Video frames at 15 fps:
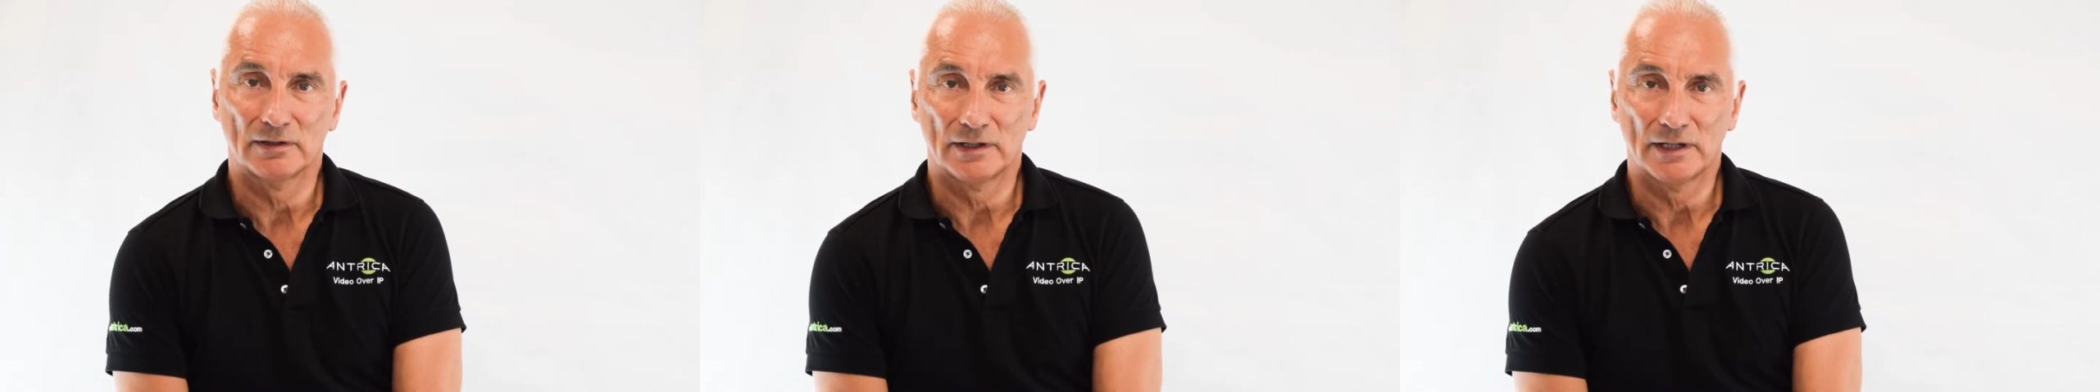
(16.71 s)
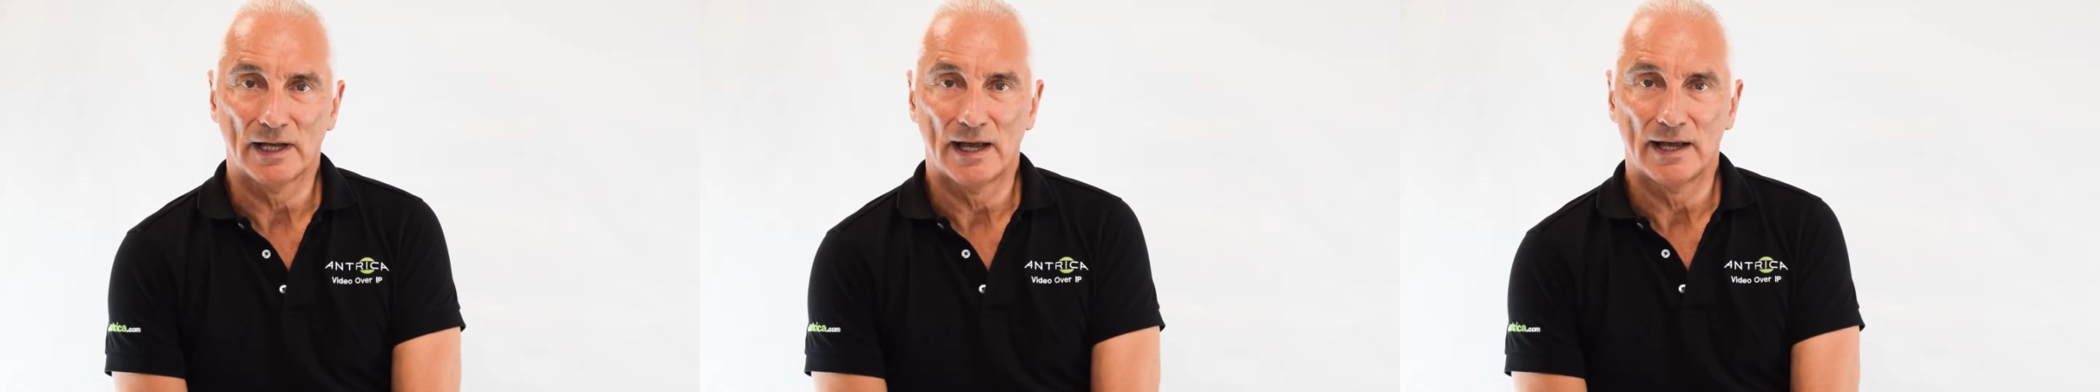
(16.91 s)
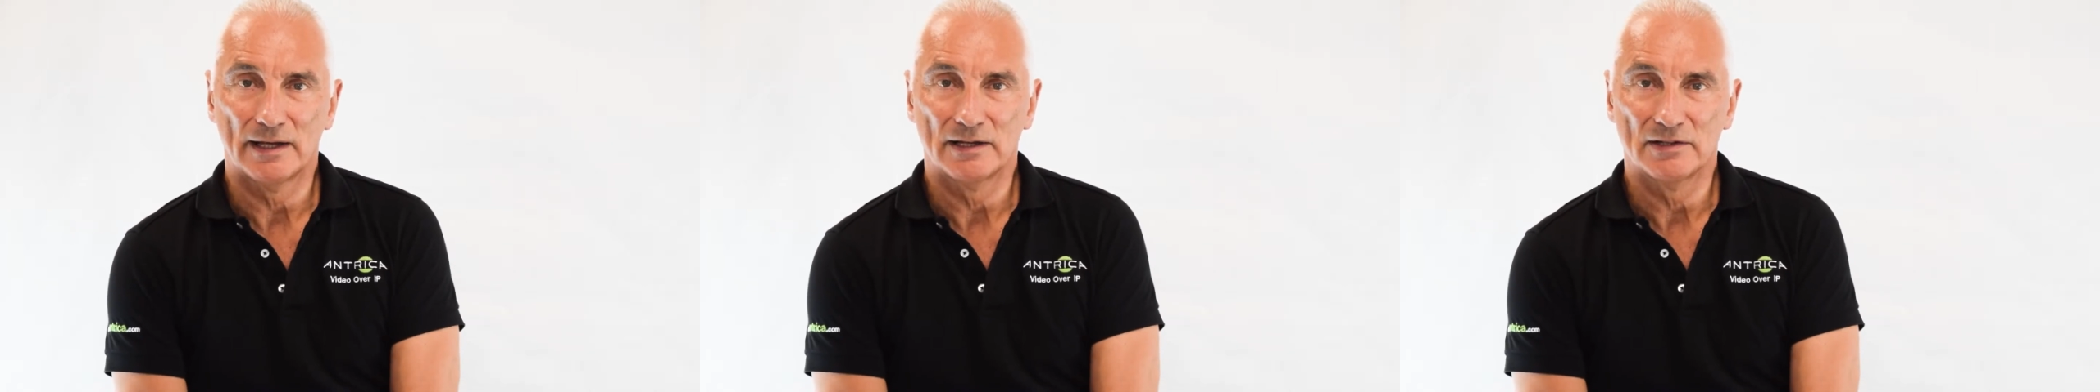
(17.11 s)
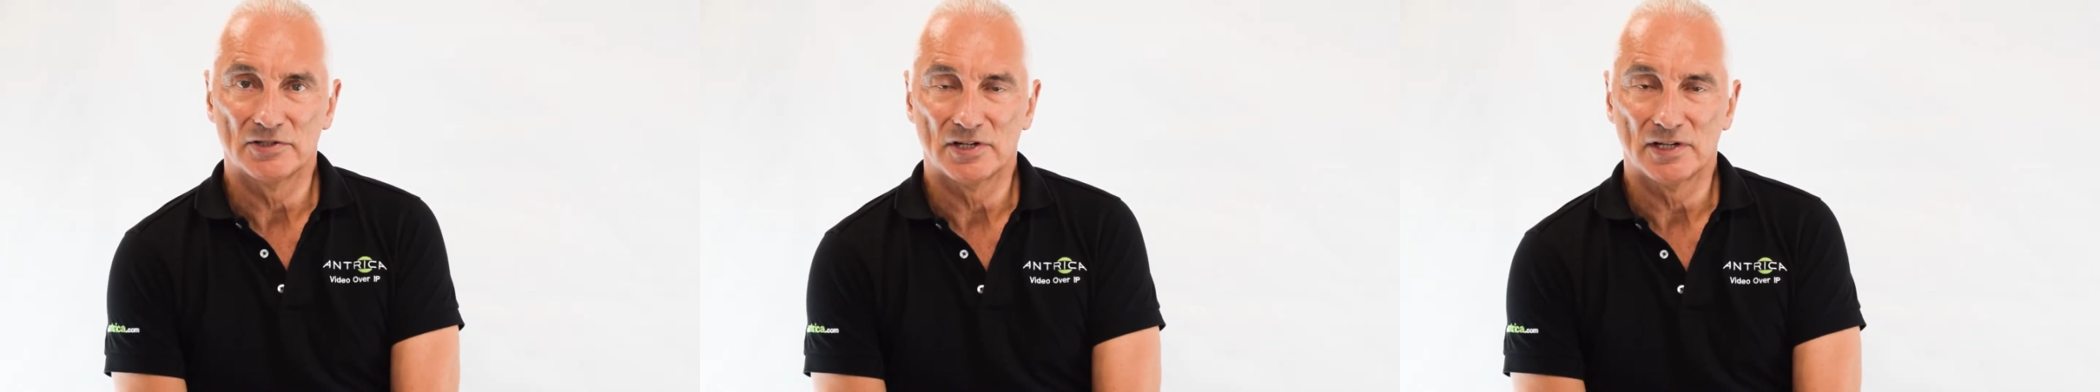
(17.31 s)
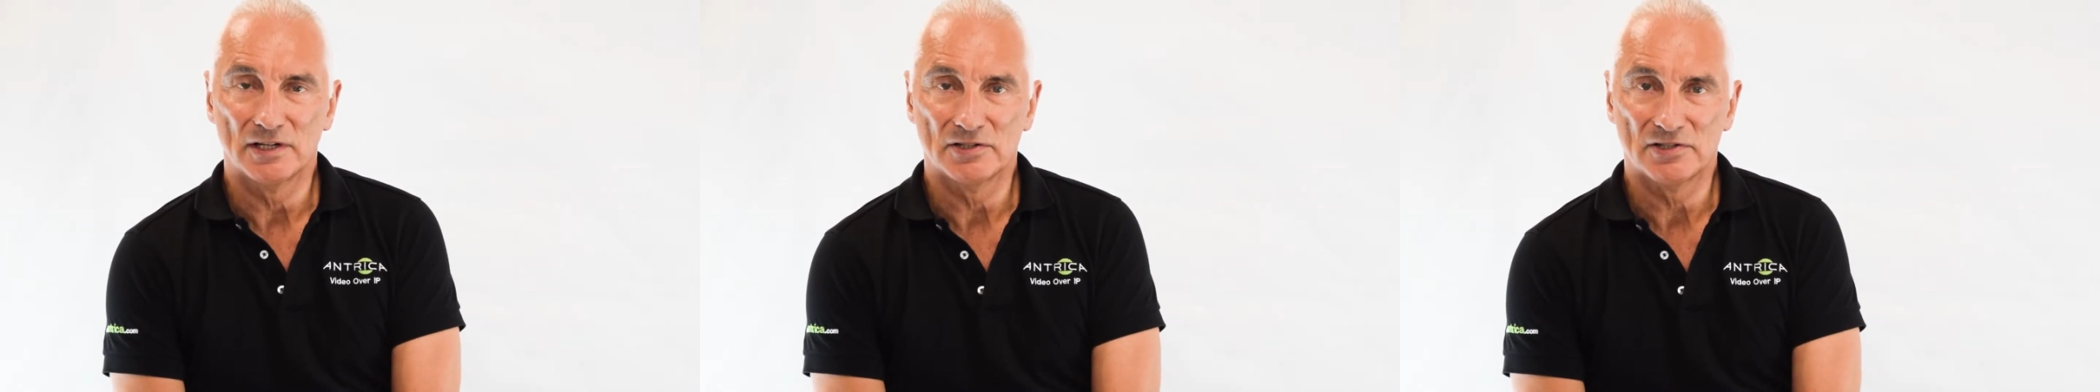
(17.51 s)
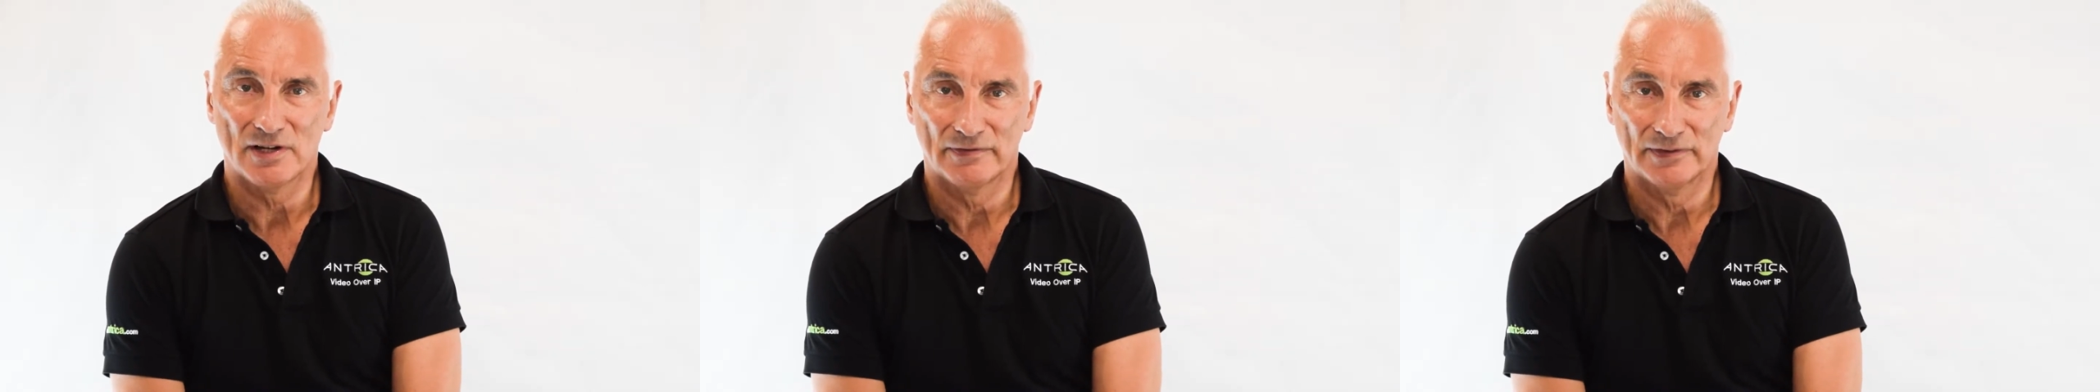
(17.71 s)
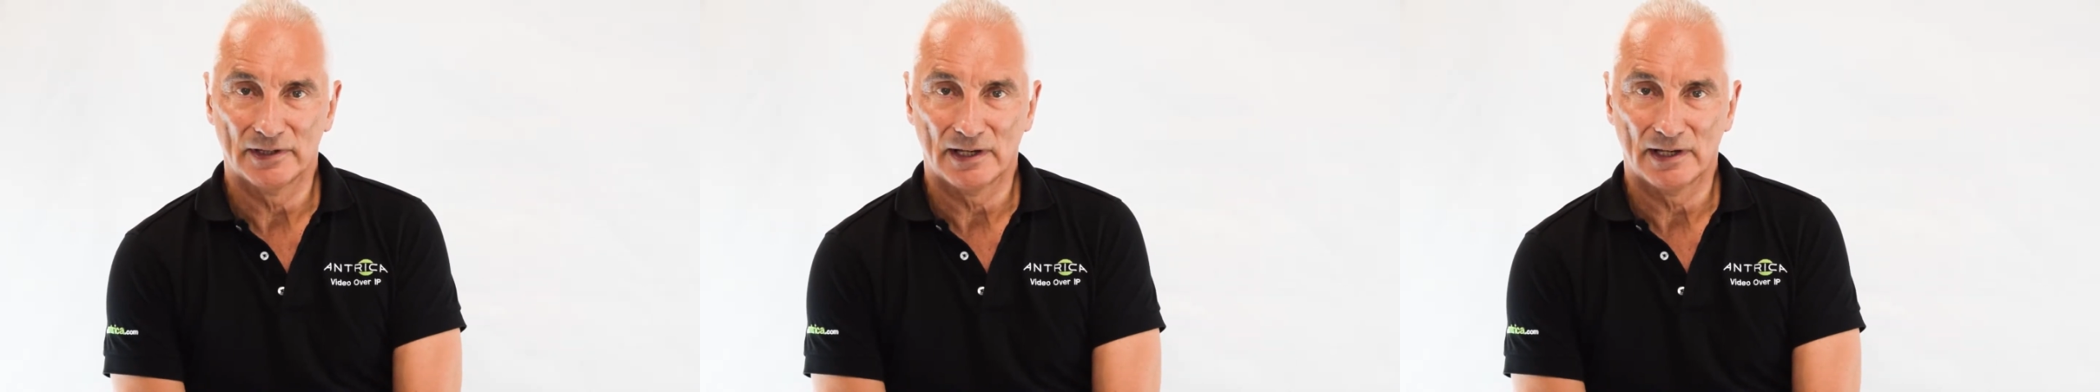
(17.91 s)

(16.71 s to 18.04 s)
the ANT-7000